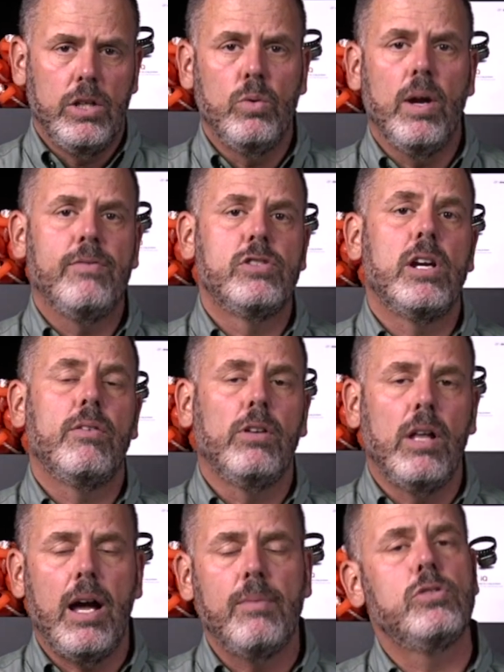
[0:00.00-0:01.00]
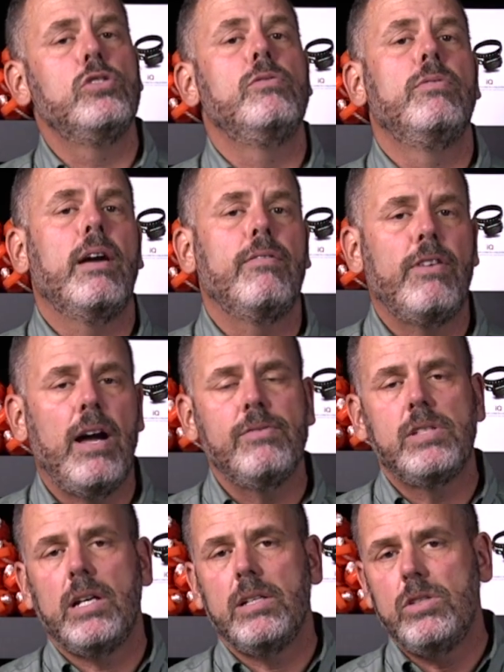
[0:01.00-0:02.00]
You have several options. You've got 5
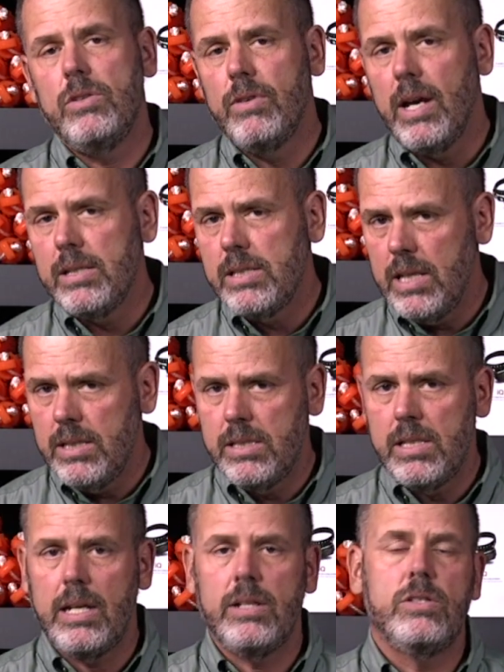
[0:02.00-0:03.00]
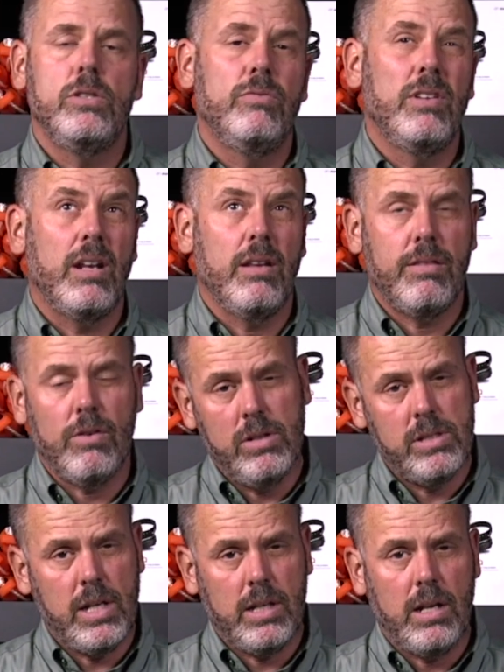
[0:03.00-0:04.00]
seconds, you've got 10 seconds, you've got a
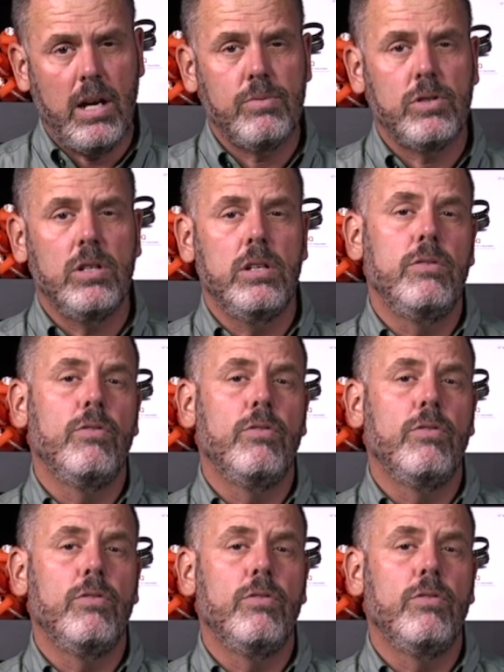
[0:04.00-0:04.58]
30-second option, and